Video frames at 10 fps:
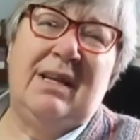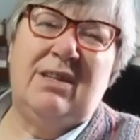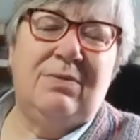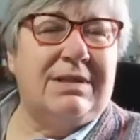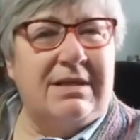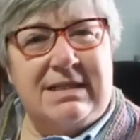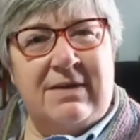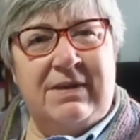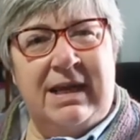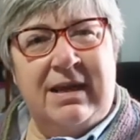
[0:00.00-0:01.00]
It's always nice
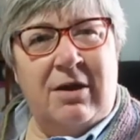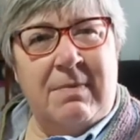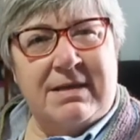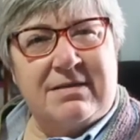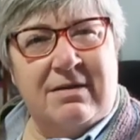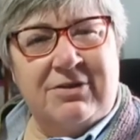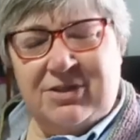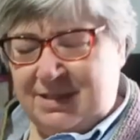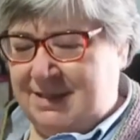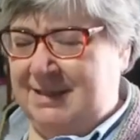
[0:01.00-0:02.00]
to have the ego
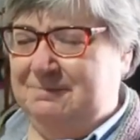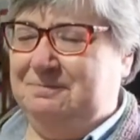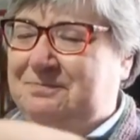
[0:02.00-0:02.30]
massaged, isn't it?